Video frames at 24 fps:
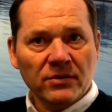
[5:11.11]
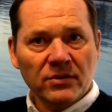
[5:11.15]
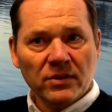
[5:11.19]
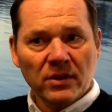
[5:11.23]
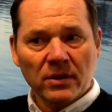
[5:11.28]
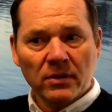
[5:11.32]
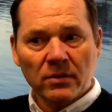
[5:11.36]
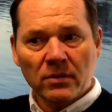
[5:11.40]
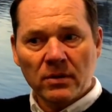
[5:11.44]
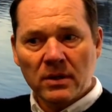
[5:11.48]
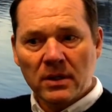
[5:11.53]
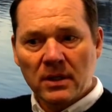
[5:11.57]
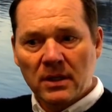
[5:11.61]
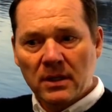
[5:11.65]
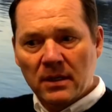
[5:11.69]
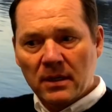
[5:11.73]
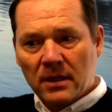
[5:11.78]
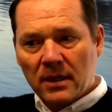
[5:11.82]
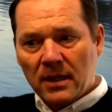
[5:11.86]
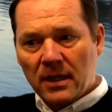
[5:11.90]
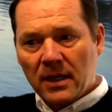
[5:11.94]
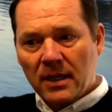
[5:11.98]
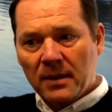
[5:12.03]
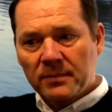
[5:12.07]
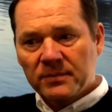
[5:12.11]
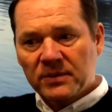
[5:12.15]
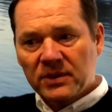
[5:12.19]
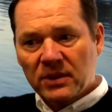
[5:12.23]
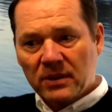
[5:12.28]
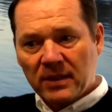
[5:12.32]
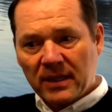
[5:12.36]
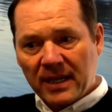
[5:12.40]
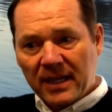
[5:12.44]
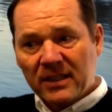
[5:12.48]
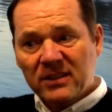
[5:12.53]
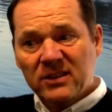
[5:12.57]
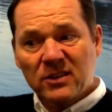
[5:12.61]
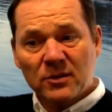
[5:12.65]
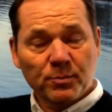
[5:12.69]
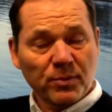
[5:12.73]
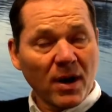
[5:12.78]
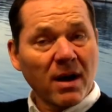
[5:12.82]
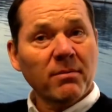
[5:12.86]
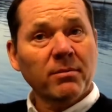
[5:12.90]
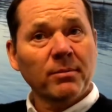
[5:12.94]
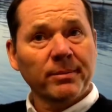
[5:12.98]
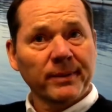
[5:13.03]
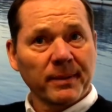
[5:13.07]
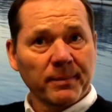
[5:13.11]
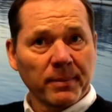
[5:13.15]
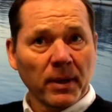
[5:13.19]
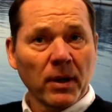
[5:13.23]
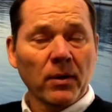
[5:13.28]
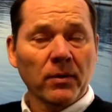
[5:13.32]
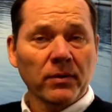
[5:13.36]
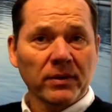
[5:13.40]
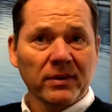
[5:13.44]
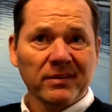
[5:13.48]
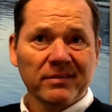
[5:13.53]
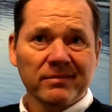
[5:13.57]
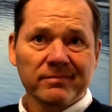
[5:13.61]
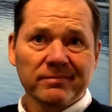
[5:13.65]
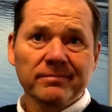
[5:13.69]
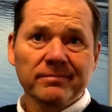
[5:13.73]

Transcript: So, so the answer is probably both.